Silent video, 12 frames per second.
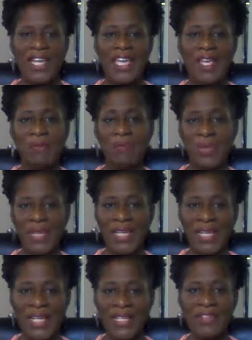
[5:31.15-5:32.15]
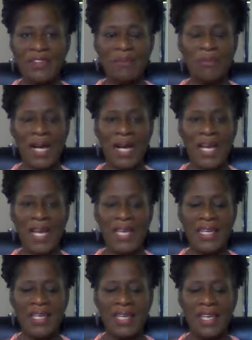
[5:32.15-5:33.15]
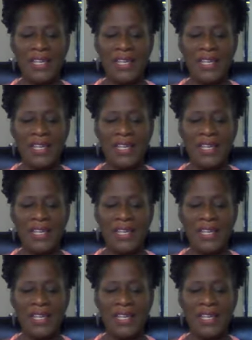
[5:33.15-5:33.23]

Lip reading: and blend my